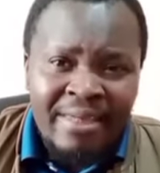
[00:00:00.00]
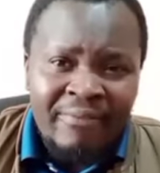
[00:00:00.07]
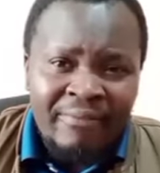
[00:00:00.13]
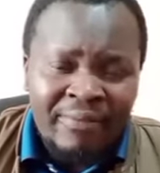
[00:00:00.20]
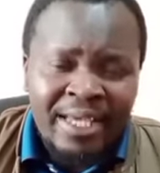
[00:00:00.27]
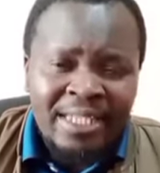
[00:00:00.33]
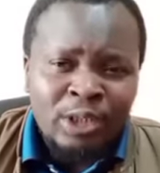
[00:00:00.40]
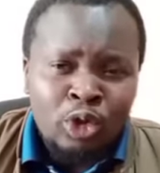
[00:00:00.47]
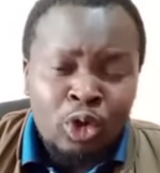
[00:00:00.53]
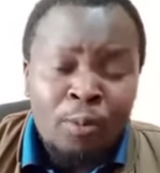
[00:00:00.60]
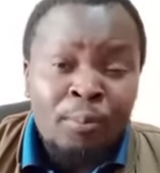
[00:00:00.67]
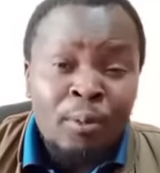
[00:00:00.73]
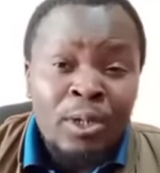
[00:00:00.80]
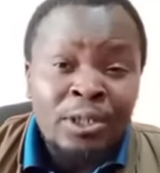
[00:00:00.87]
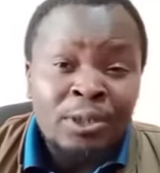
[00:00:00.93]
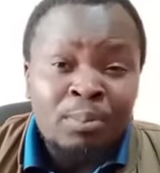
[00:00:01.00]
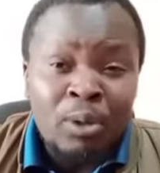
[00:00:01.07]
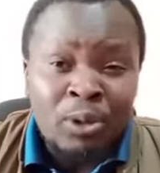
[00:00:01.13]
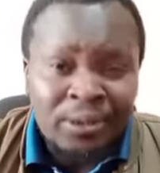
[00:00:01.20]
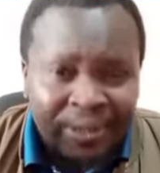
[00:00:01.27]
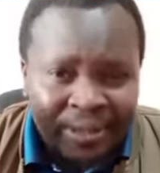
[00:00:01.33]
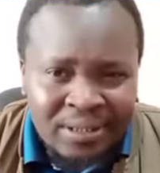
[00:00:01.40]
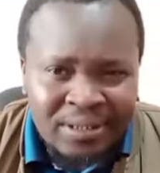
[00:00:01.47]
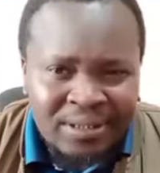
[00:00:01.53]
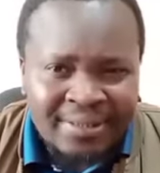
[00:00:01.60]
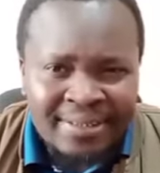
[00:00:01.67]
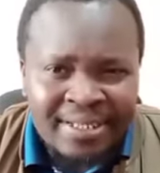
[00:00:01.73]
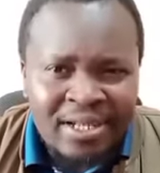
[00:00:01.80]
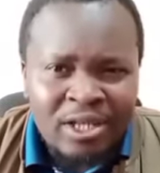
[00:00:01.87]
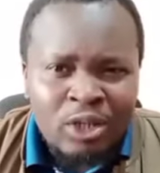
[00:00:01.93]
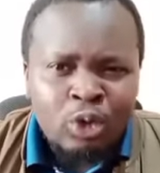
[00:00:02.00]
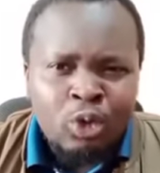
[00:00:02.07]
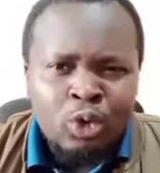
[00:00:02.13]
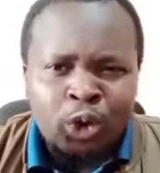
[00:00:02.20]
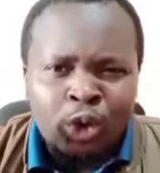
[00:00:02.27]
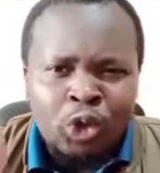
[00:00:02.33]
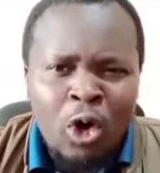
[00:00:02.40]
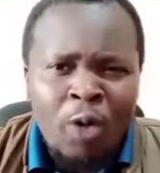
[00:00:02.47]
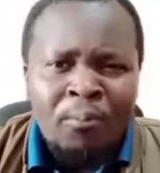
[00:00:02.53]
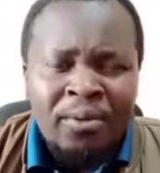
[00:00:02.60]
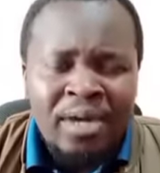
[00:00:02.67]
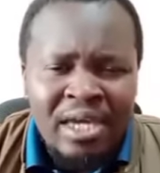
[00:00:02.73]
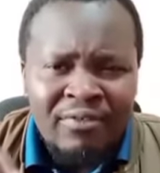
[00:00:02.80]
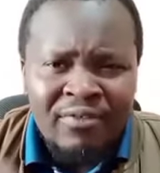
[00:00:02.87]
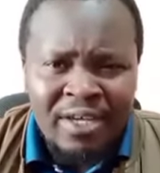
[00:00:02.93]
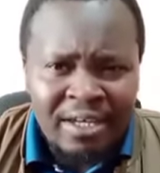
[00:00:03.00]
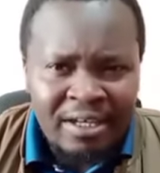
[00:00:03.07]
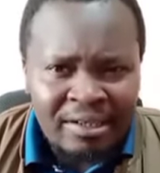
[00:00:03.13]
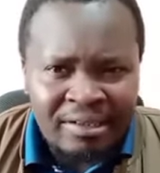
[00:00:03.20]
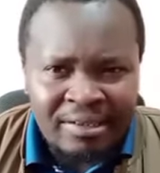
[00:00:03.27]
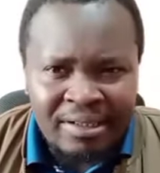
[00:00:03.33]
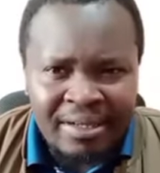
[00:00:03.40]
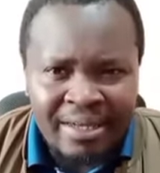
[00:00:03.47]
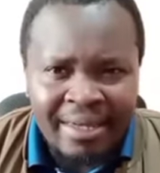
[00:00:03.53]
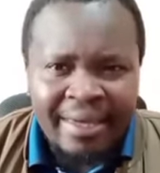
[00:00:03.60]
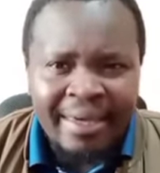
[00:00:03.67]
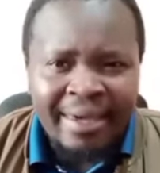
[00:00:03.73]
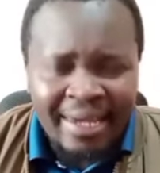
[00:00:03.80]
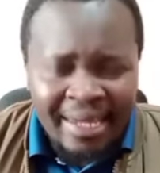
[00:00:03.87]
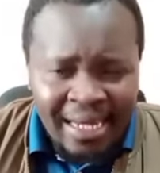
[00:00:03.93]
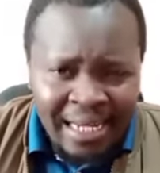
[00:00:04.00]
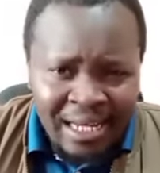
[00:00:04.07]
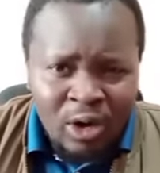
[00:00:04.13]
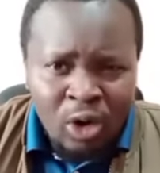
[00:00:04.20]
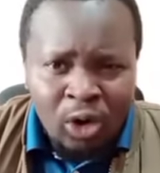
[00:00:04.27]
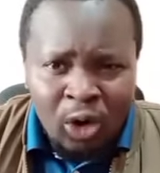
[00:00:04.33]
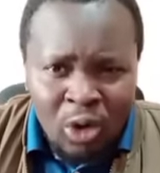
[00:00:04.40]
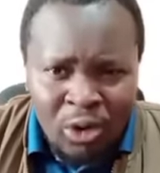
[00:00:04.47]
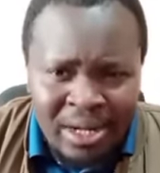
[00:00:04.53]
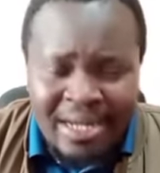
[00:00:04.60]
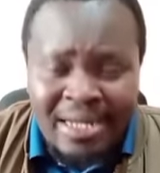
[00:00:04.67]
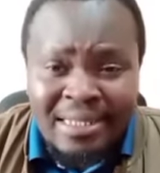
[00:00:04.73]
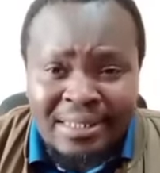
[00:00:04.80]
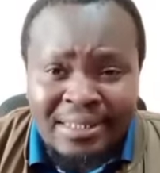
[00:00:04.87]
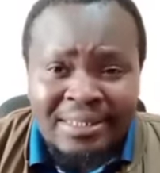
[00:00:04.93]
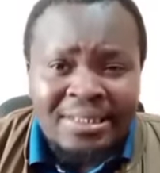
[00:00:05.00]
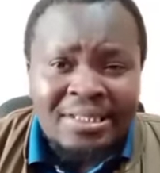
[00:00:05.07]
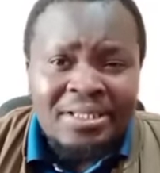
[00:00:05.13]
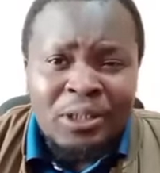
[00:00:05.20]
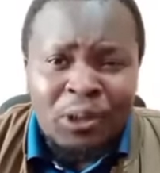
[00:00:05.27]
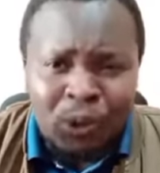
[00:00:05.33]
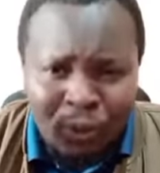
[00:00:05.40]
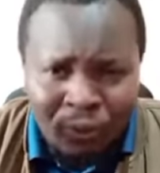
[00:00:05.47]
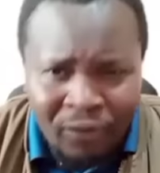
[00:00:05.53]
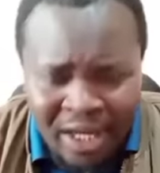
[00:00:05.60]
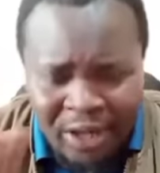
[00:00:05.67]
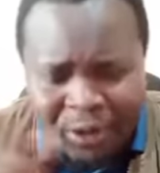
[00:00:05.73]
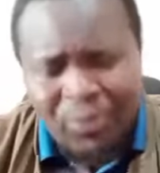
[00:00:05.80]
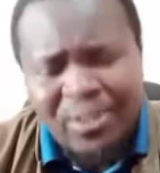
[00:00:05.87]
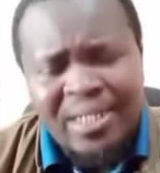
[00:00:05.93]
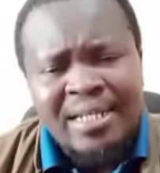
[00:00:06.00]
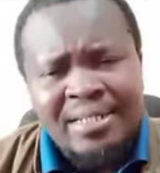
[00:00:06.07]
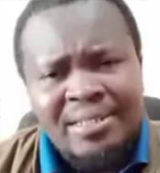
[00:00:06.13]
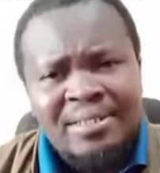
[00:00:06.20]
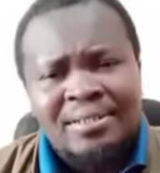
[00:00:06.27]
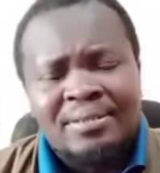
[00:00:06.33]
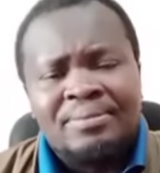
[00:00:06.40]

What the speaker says: these top police bosses to stop giving illegal orders to their juniors.